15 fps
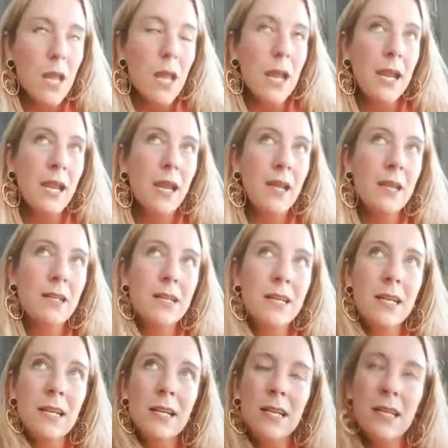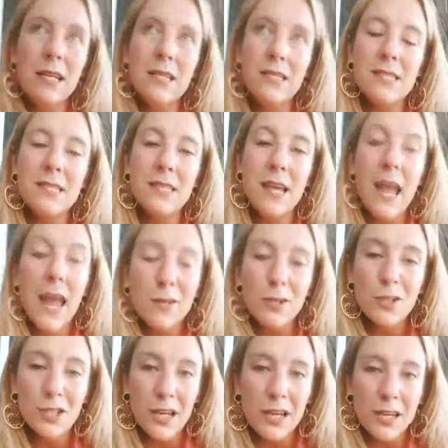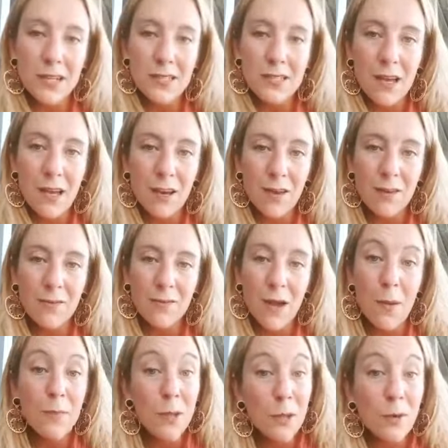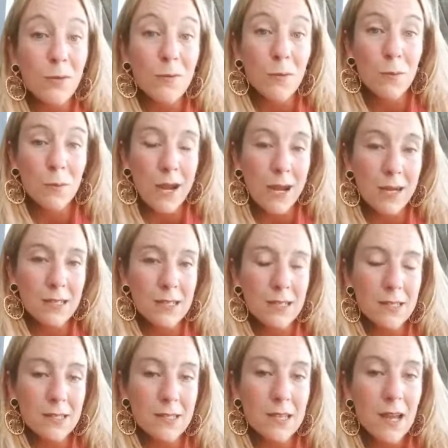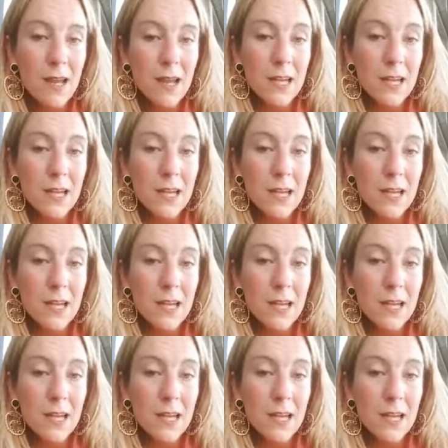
and it's the energetics of a beautiful practice.